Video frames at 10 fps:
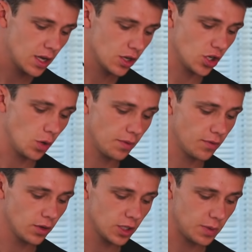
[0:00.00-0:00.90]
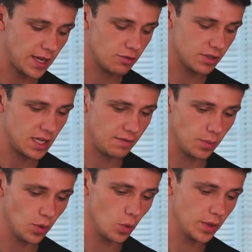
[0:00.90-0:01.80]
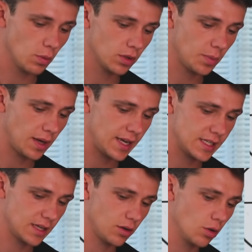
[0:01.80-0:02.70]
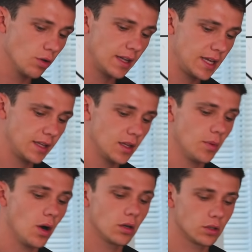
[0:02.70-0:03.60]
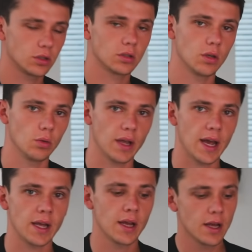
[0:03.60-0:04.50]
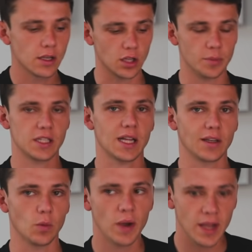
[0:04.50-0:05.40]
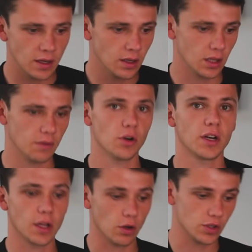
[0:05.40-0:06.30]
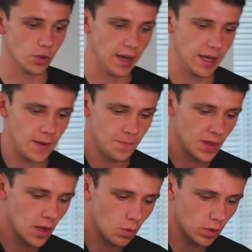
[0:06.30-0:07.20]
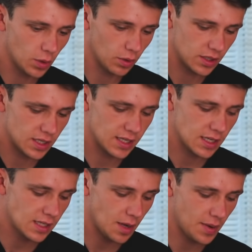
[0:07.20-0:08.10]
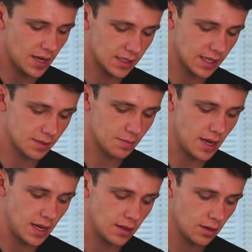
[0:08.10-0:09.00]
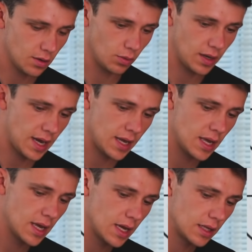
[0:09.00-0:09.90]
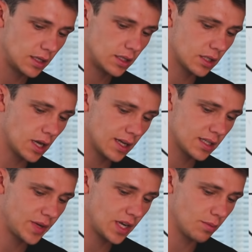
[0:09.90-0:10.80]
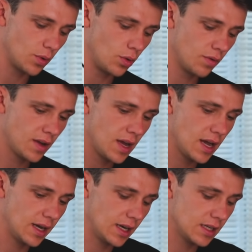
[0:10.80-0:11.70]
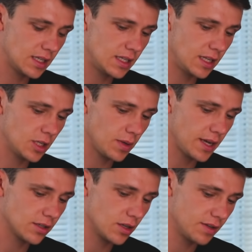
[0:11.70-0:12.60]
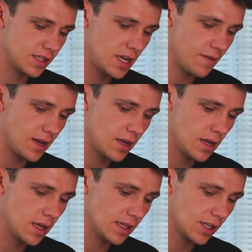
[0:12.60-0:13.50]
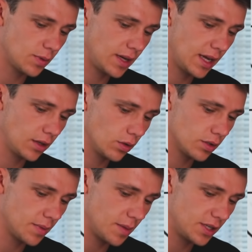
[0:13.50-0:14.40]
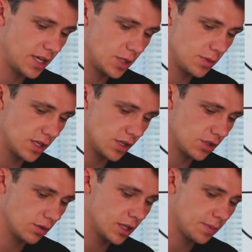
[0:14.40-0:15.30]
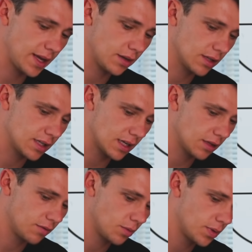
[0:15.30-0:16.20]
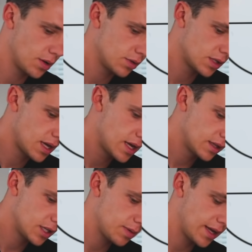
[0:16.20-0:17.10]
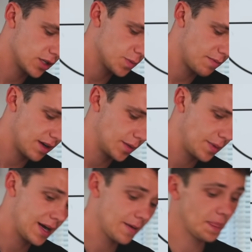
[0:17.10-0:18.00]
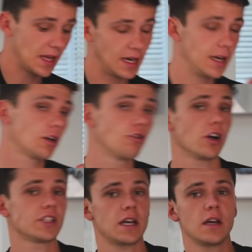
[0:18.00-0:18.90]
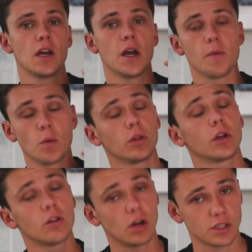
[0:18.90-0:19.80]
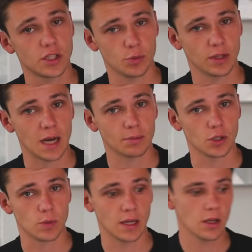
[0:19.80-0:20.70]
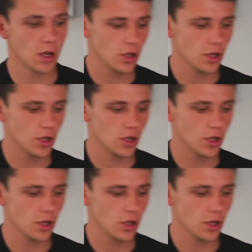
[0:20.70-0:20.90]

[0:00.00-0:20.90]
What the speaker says: So before this player's received the ball, we don't want the players already in the box, okay? They're going to be standing and waiting, they've already gone too early. What they want to see is as that pass gets made, okay, they start to make a move, and as they see this player is going to receive it, that's when they can look to maybe change position. So this player could attack the front post, this player could spin around the back, and then the crosser, we want the crosser to adapt as well.